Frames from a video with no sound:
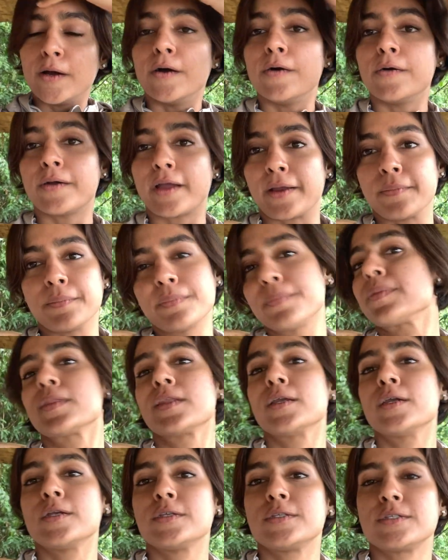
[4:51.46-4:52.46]
Okay,
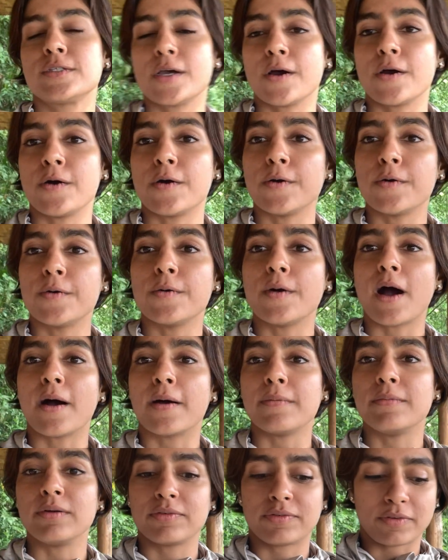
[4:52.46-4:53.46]
so uh,
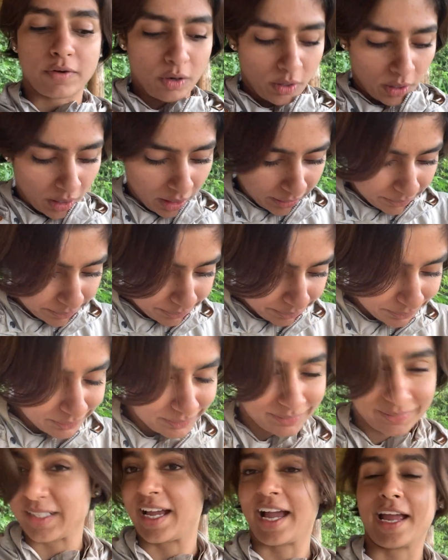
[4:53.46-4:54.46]
before
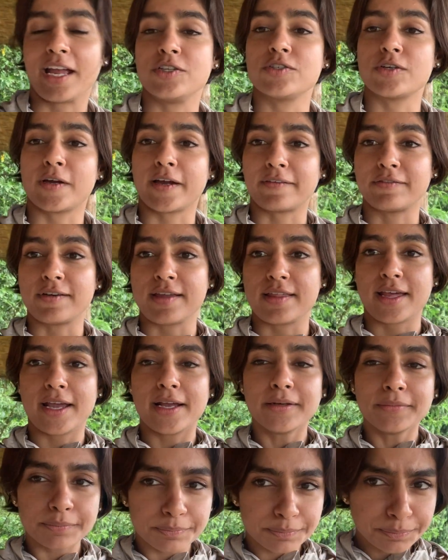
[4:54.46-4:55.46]
I enjoy
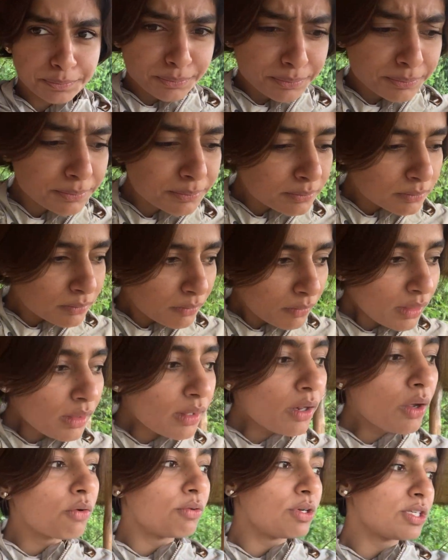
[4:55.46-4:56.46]
everything,
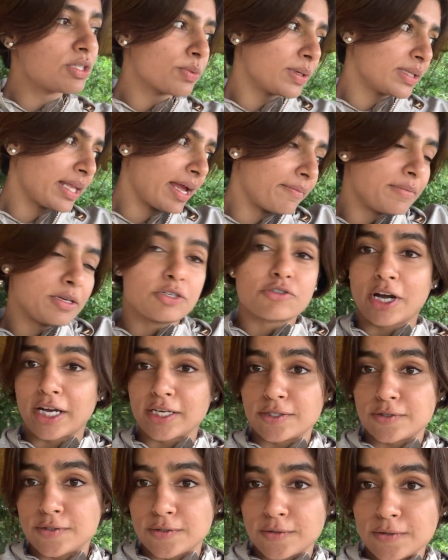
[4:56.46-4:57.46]
which what I've been
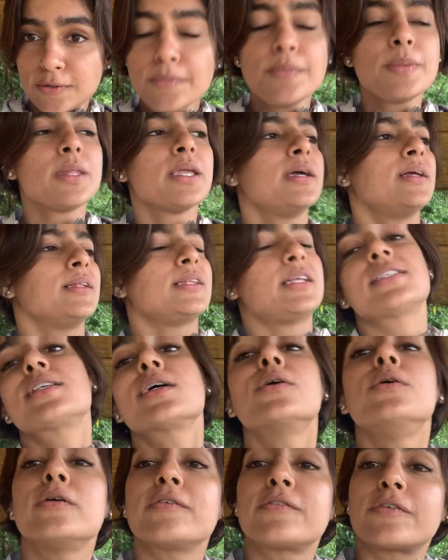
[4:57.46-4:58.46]
trying to do, that's
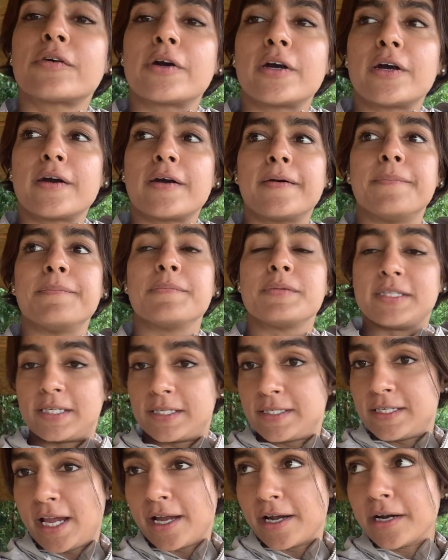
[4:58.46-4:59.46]
the goal for
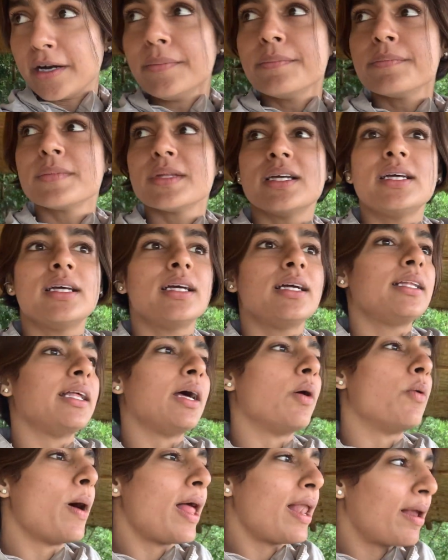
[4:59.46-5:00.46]
this year
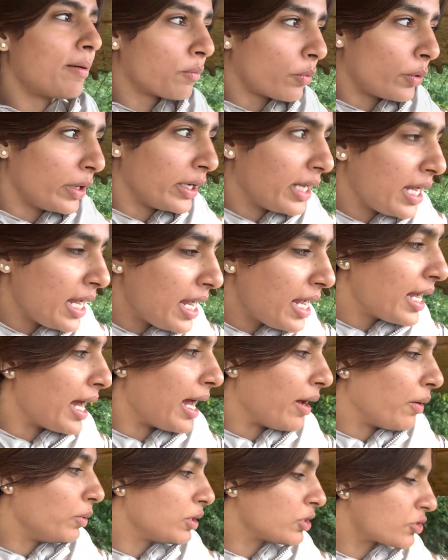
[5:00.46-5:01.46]
that while I'm working,
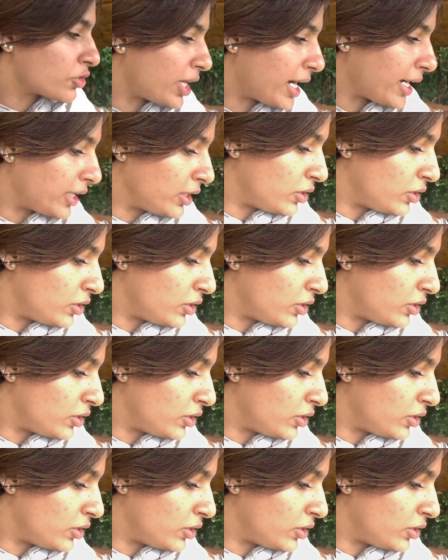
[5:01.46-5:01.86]
I will try